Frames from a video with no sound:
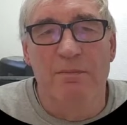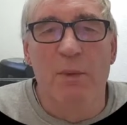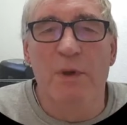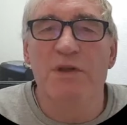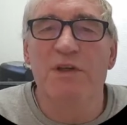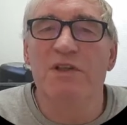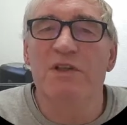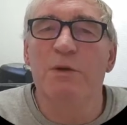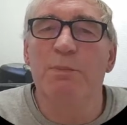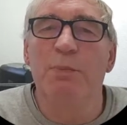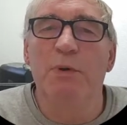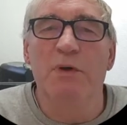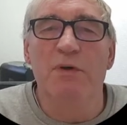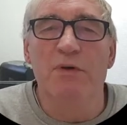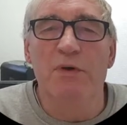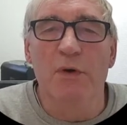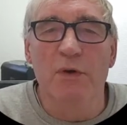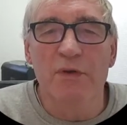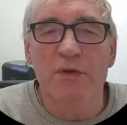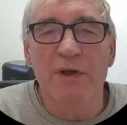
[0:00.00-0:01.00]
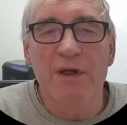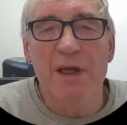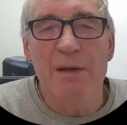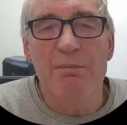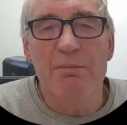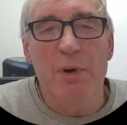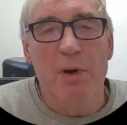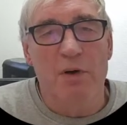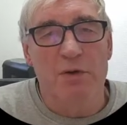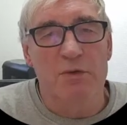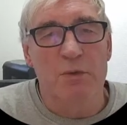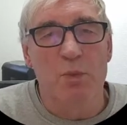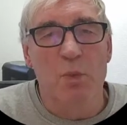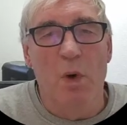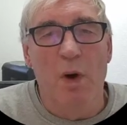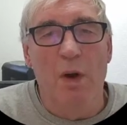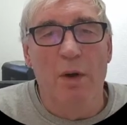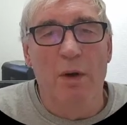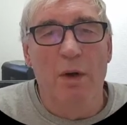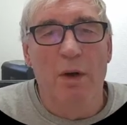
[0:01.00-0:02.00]
which is to put nothing in box
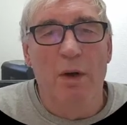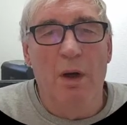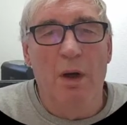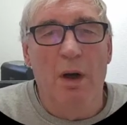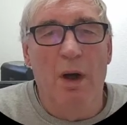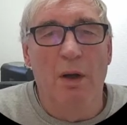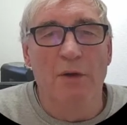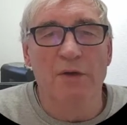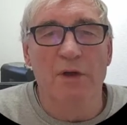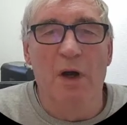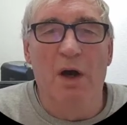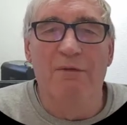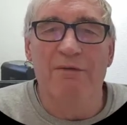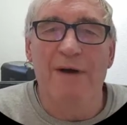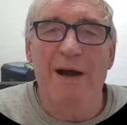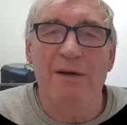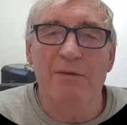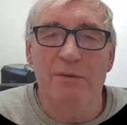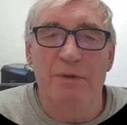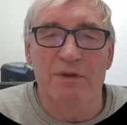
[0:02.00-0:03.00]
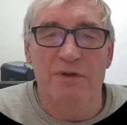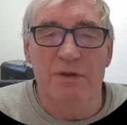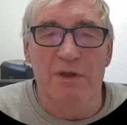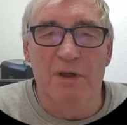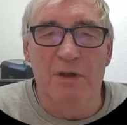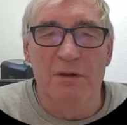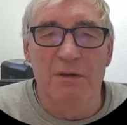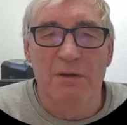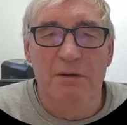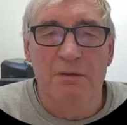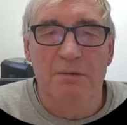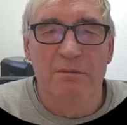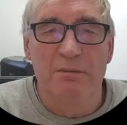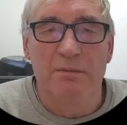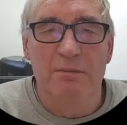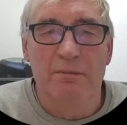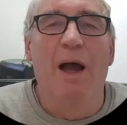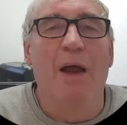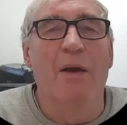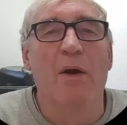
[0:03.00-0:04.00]
1 on your VAT return
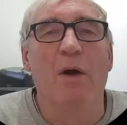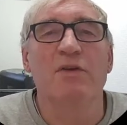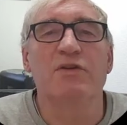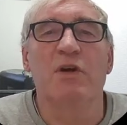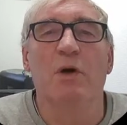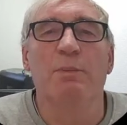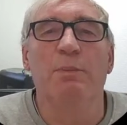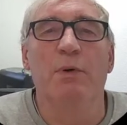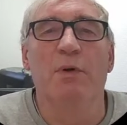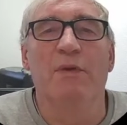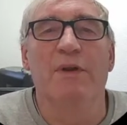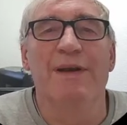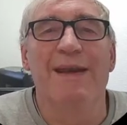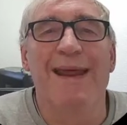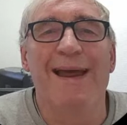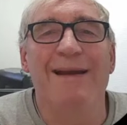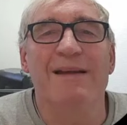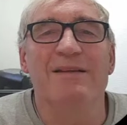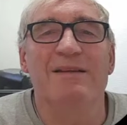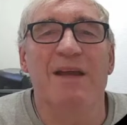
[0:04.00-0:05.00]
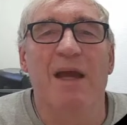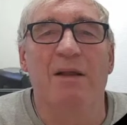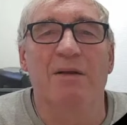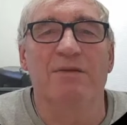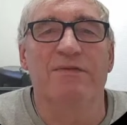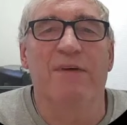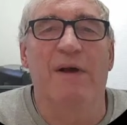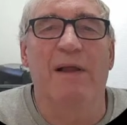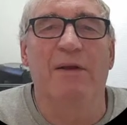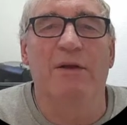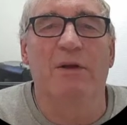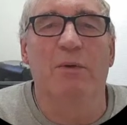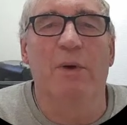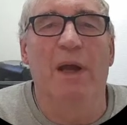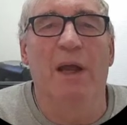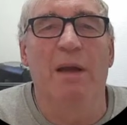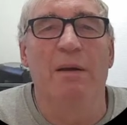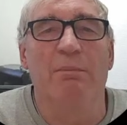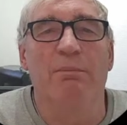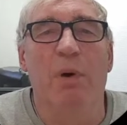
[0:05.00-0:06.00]
and also put the net sales value
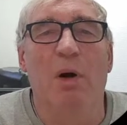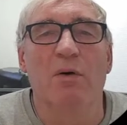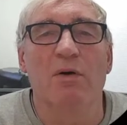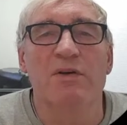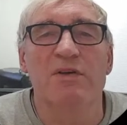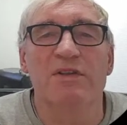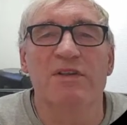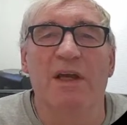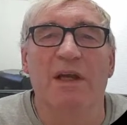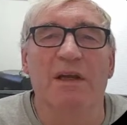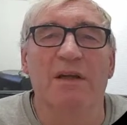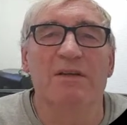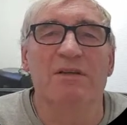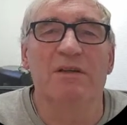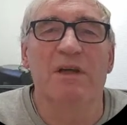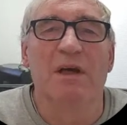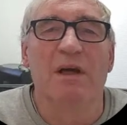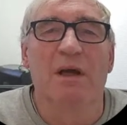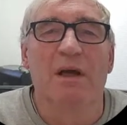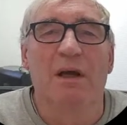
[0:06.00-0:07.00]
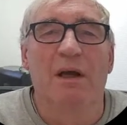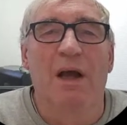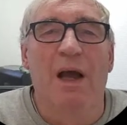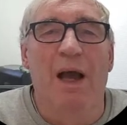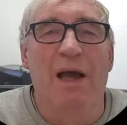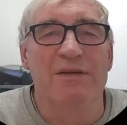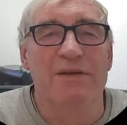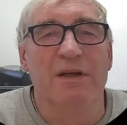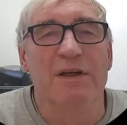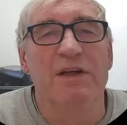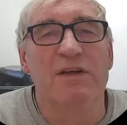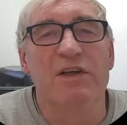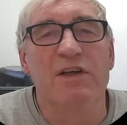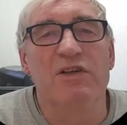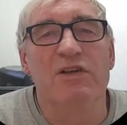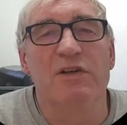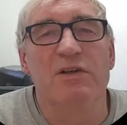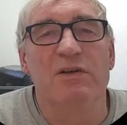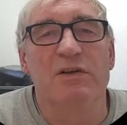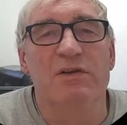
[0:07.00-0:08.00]
in box 6 as an
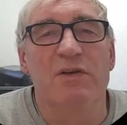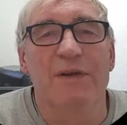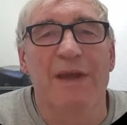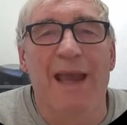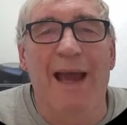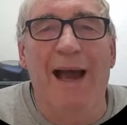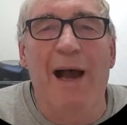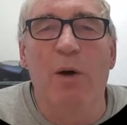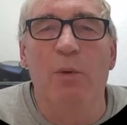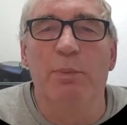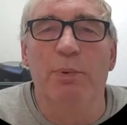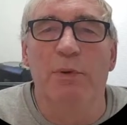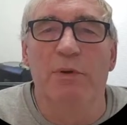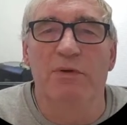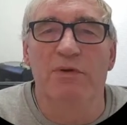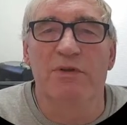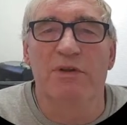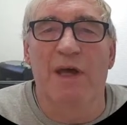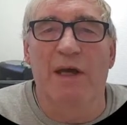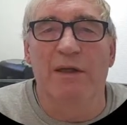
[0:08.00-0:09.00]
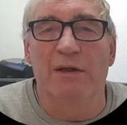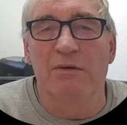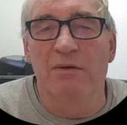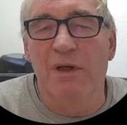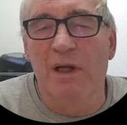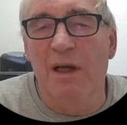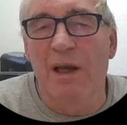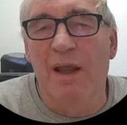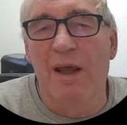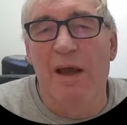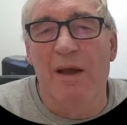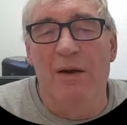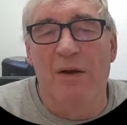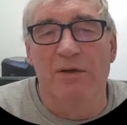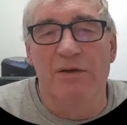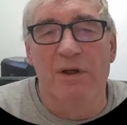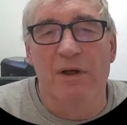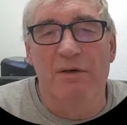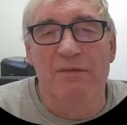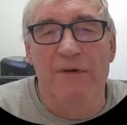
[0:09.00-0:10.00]
addition to the outputs that you declared
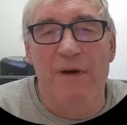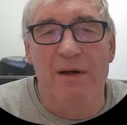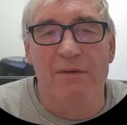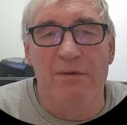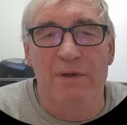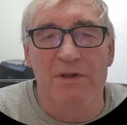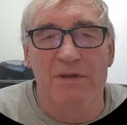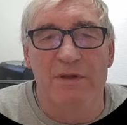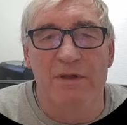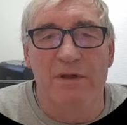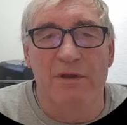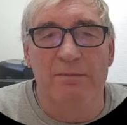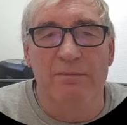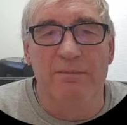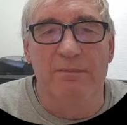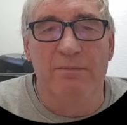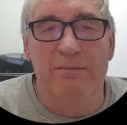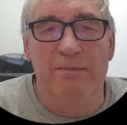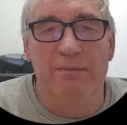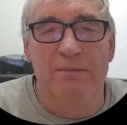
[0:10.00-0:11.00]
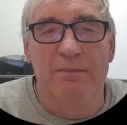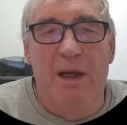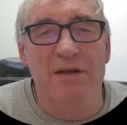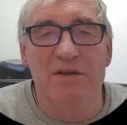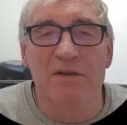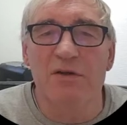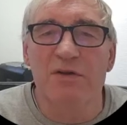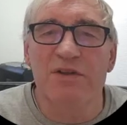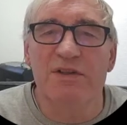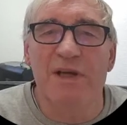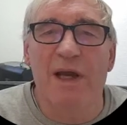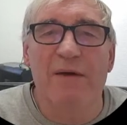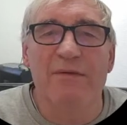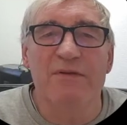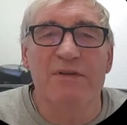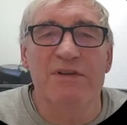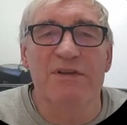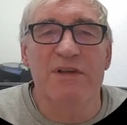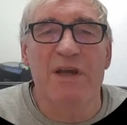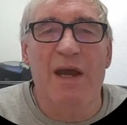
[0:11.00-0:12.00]
on your VAT return. It's thus
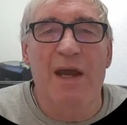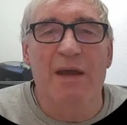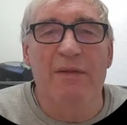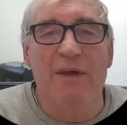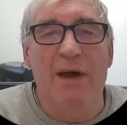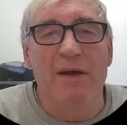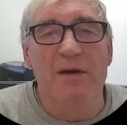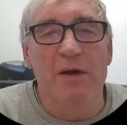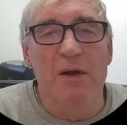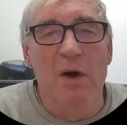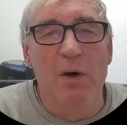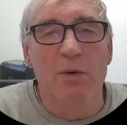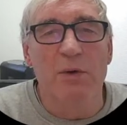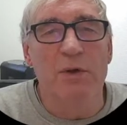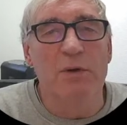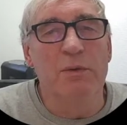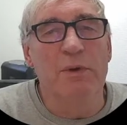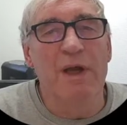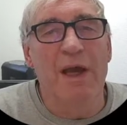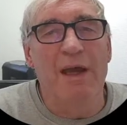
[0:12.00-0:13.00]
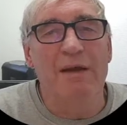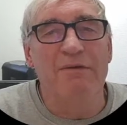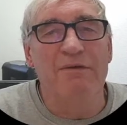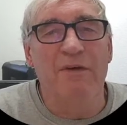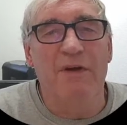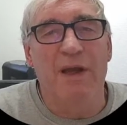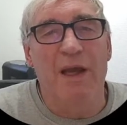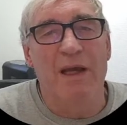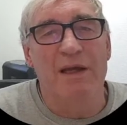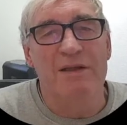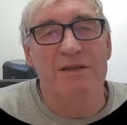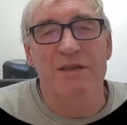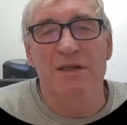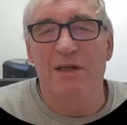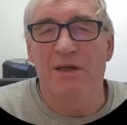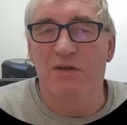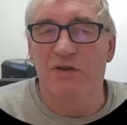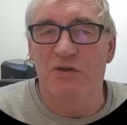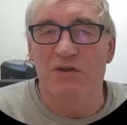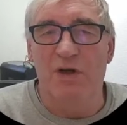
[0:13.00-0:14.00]
safe to say that no UK VAT
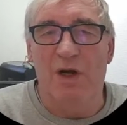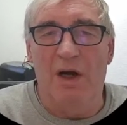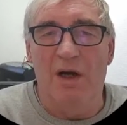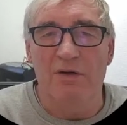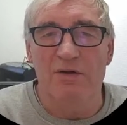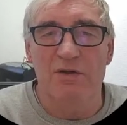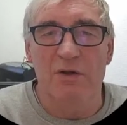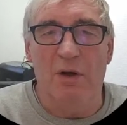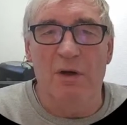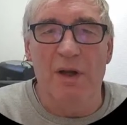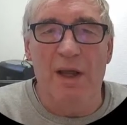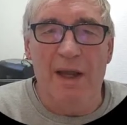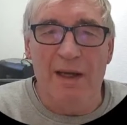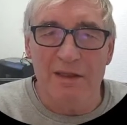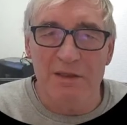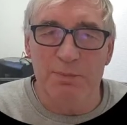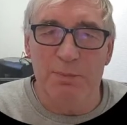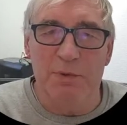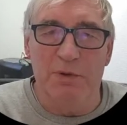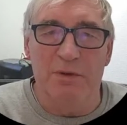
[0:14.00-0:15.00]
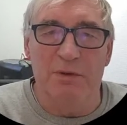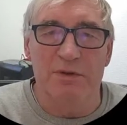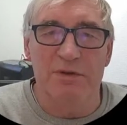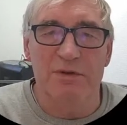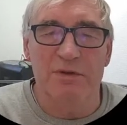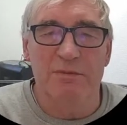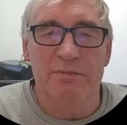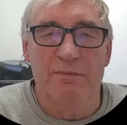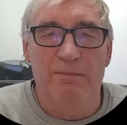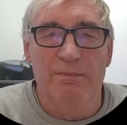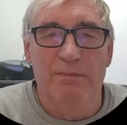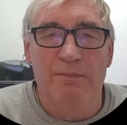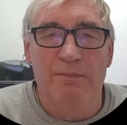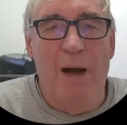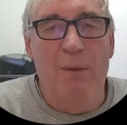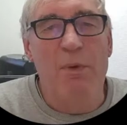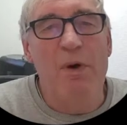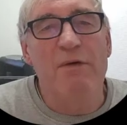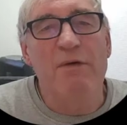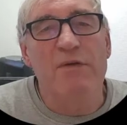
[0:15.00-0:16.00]
is charged on exports.
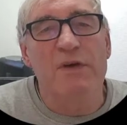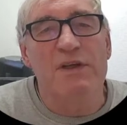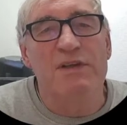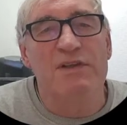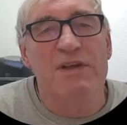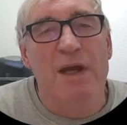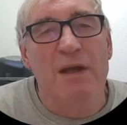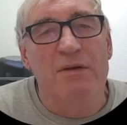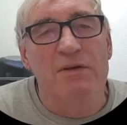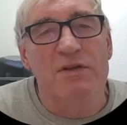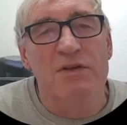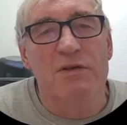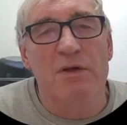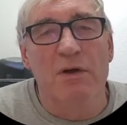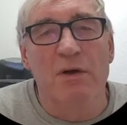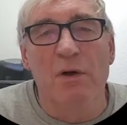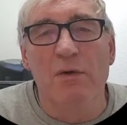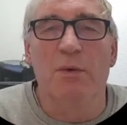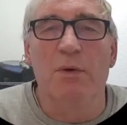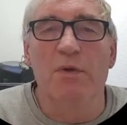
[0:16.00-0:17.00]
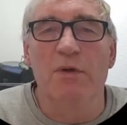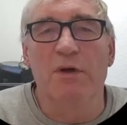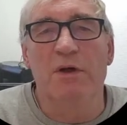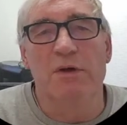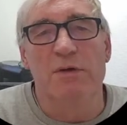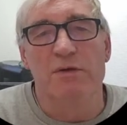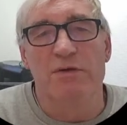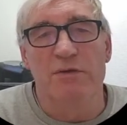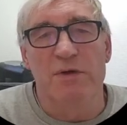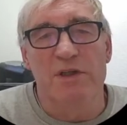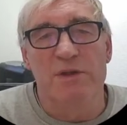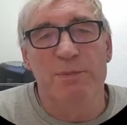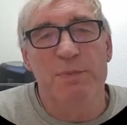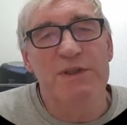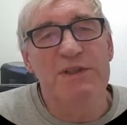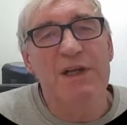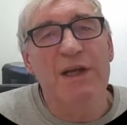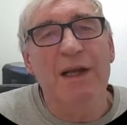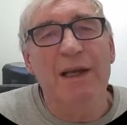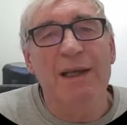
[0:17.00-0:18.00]
However, sales to other countries,
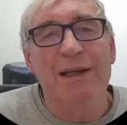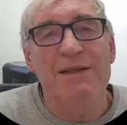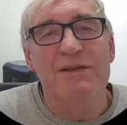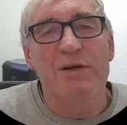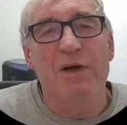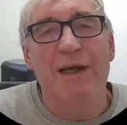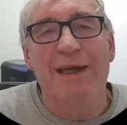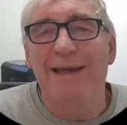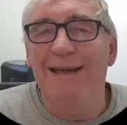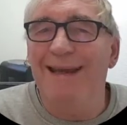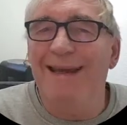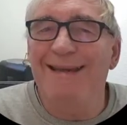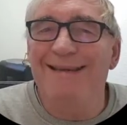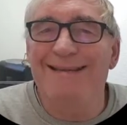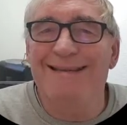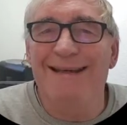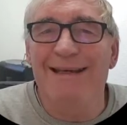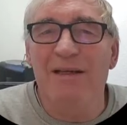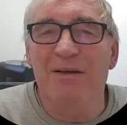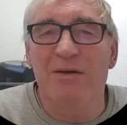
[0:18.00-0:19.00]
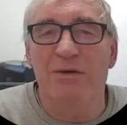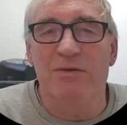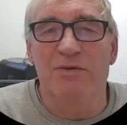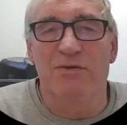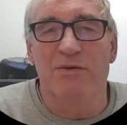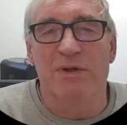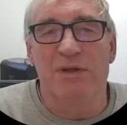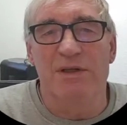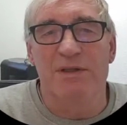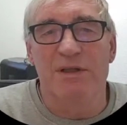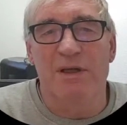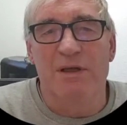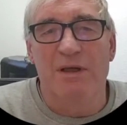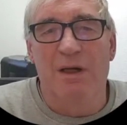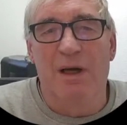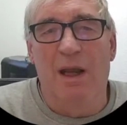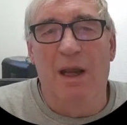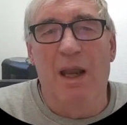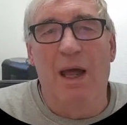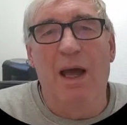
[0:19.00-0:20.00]
particularly to EEC countries,
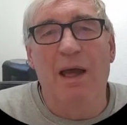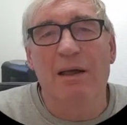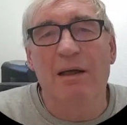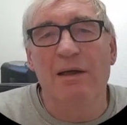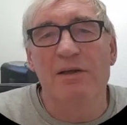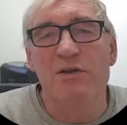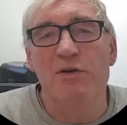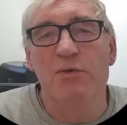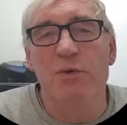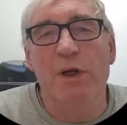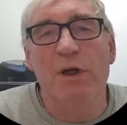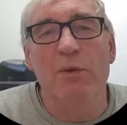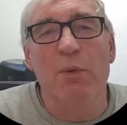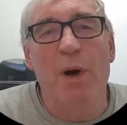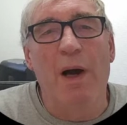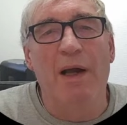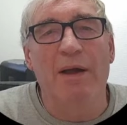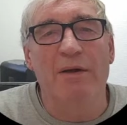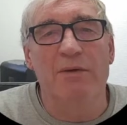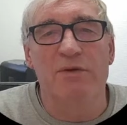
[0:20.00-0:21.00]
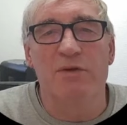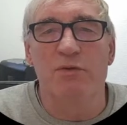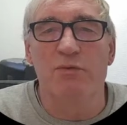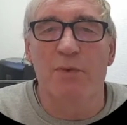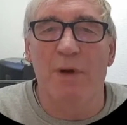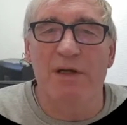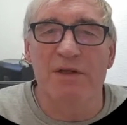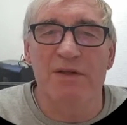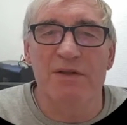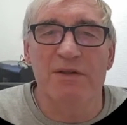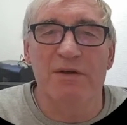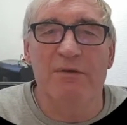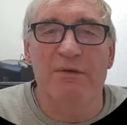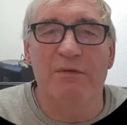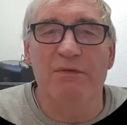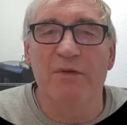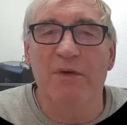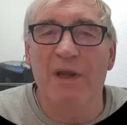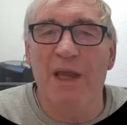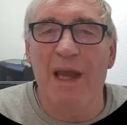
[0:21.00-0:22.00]
are likely to require you to register
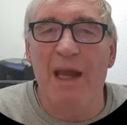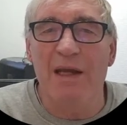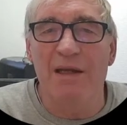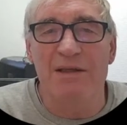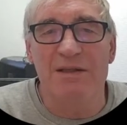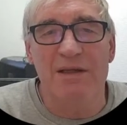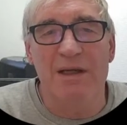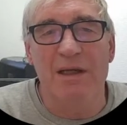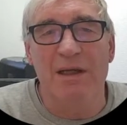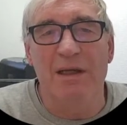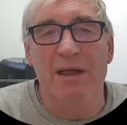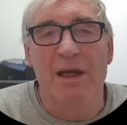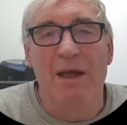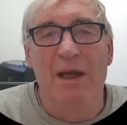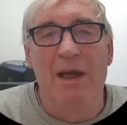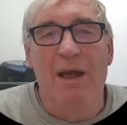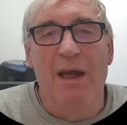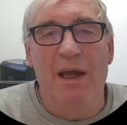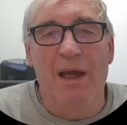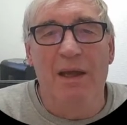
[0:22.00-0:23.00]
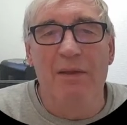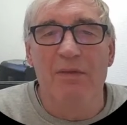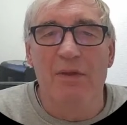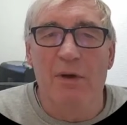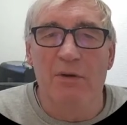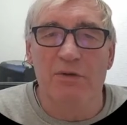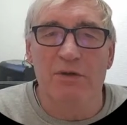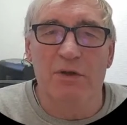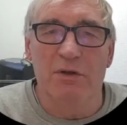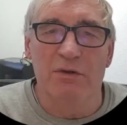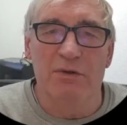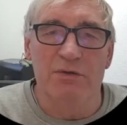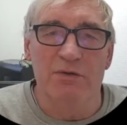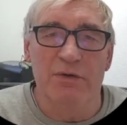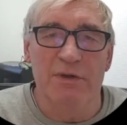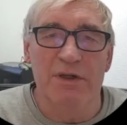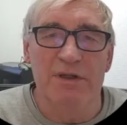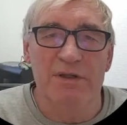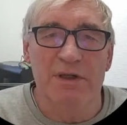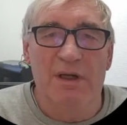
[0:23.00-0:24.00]
for VAT in those
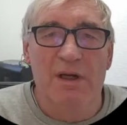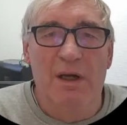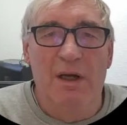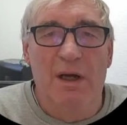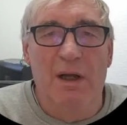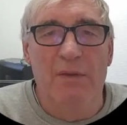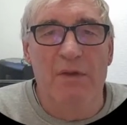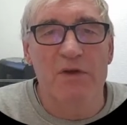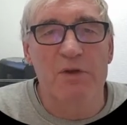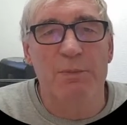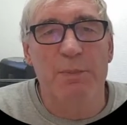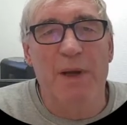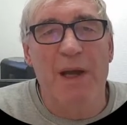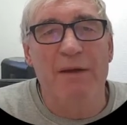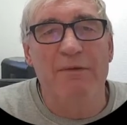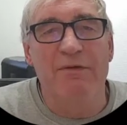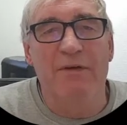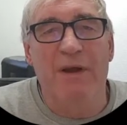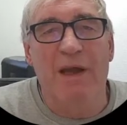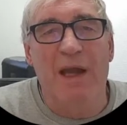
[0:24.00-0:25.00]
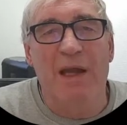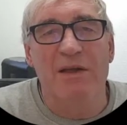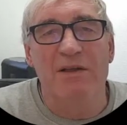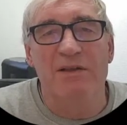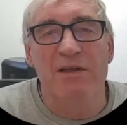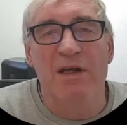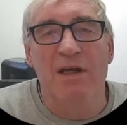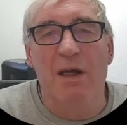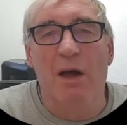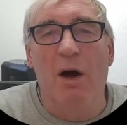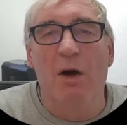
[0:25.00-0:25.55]
countries and thus pay VAT